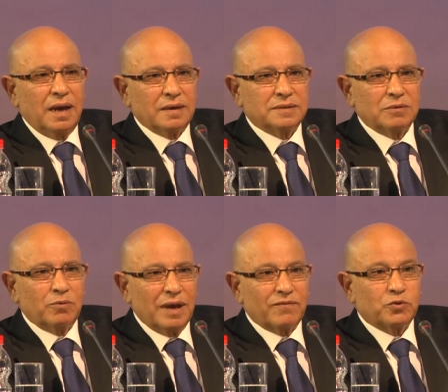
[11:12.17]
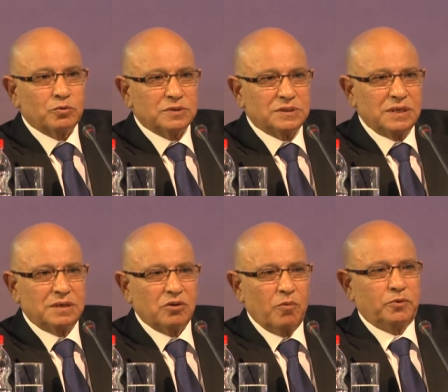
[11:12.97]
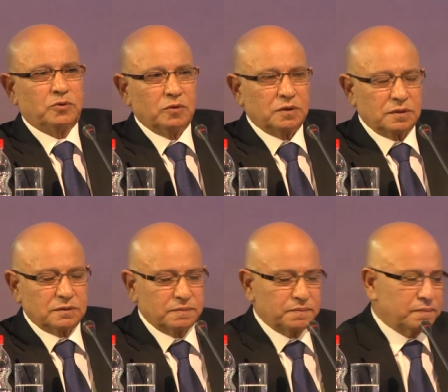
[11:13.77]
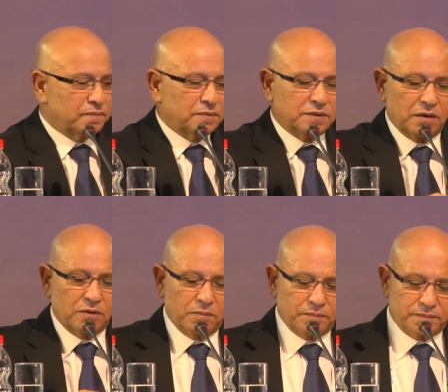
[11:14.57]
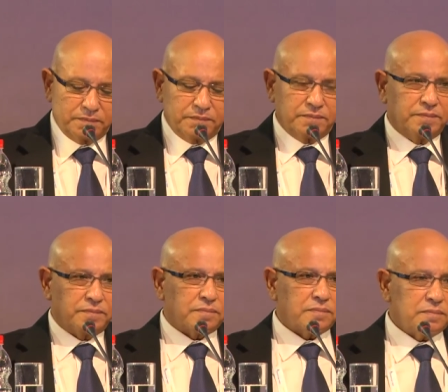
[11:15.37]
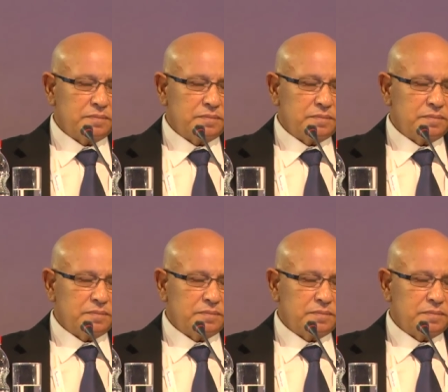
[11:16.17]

I think we have to seek the opportunities. Thank you, Meir Dagan.